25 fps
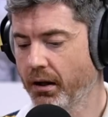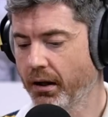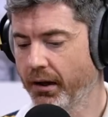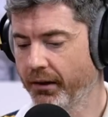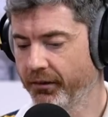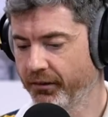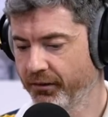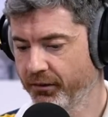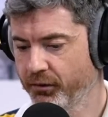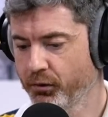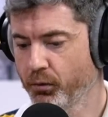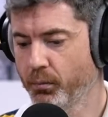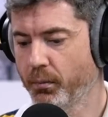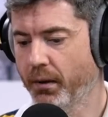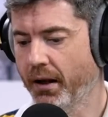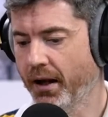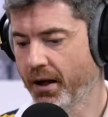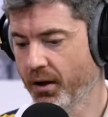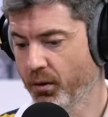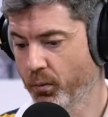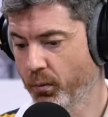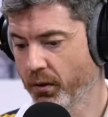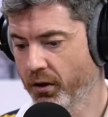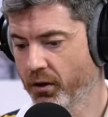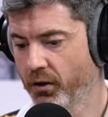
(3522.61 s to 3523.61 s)
And
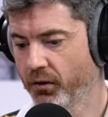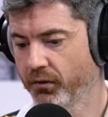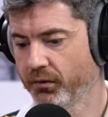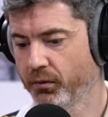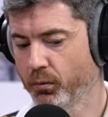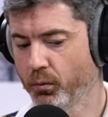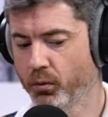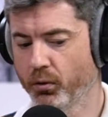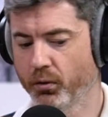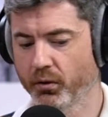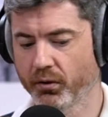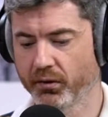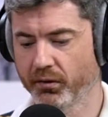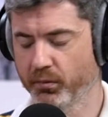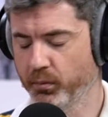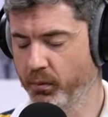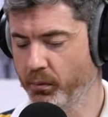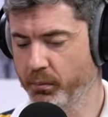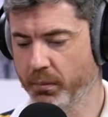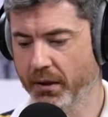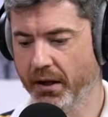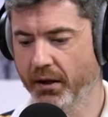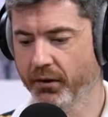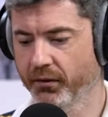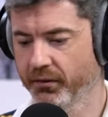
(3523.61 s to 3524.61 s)
somehow we got to August
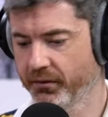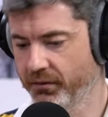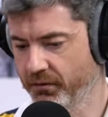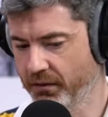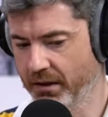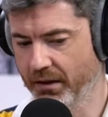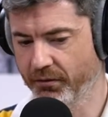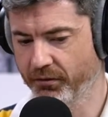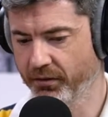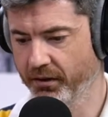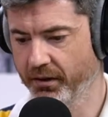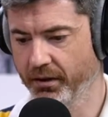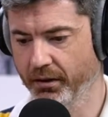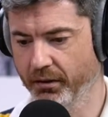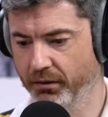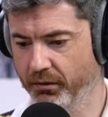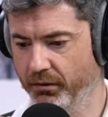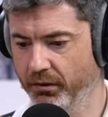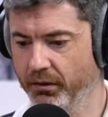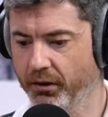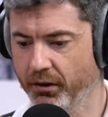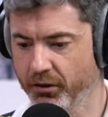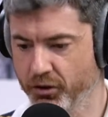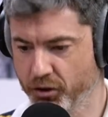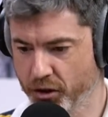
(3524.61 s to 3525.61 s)
with Bielsa and everything
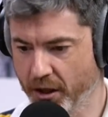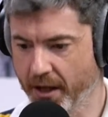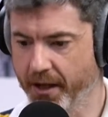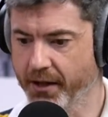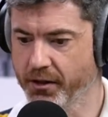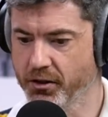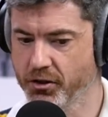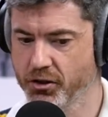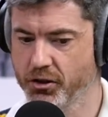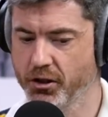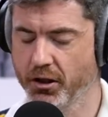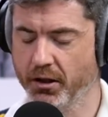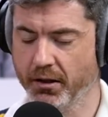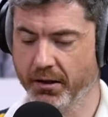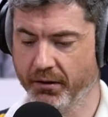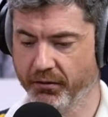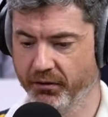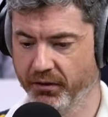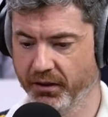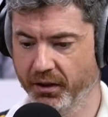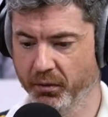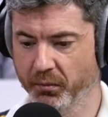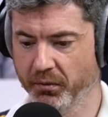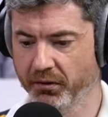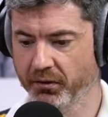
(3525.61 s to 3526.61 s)
had changed and
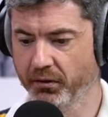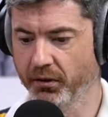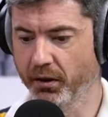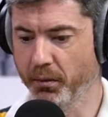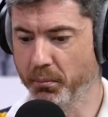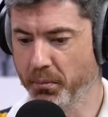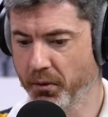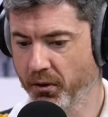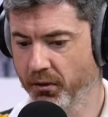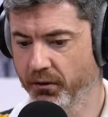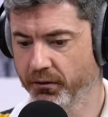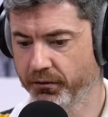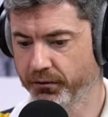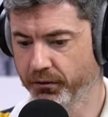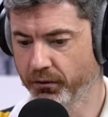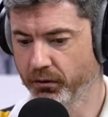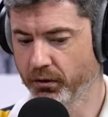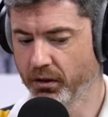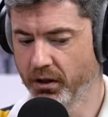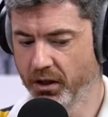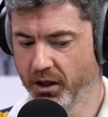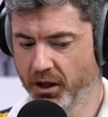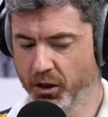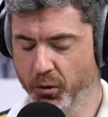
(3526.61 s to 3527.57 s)
everything was suddenly beautiful